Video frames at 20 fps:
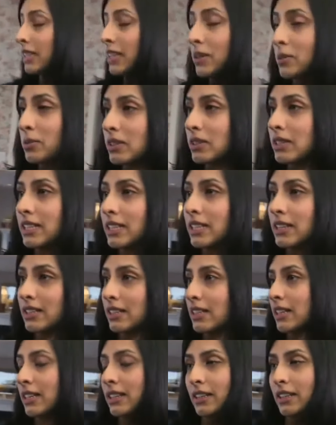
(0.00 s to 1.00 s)
I really
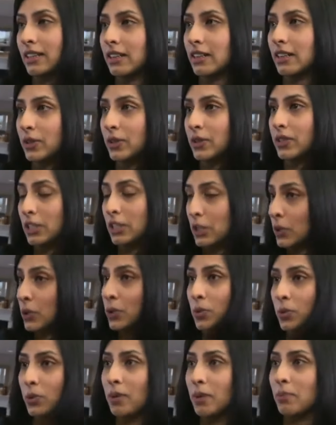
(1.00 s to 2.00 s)
think that I already
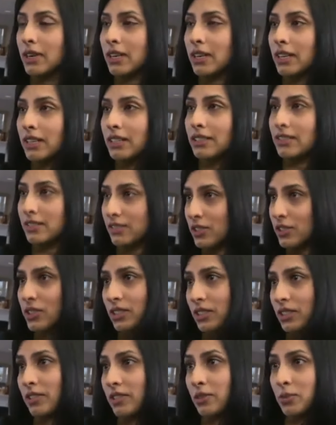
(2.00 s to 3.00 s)
know what my
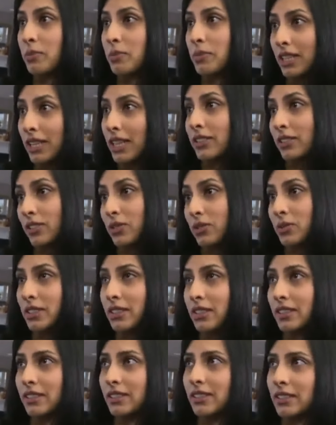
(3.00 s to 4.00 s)
decision is, what my
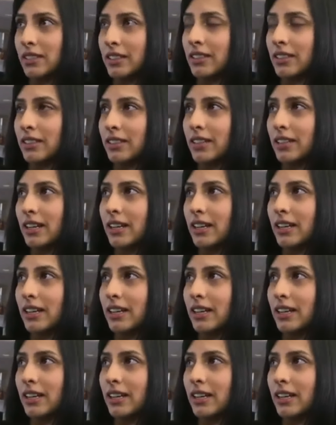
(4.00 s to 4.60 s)
answer is, and